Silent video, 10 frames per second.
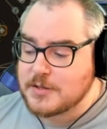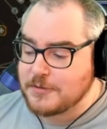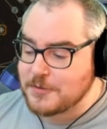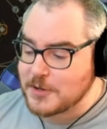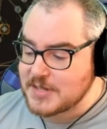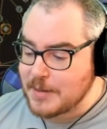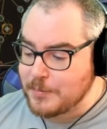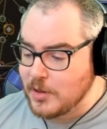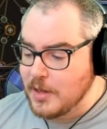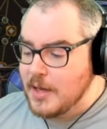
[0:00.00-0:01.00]
So for
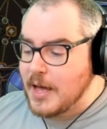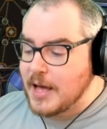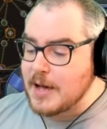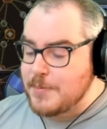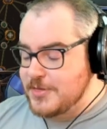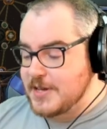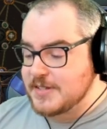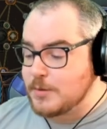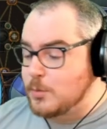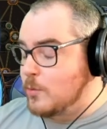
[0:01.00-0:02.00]
example, a couple
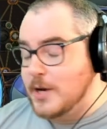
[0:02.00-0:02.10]
things that will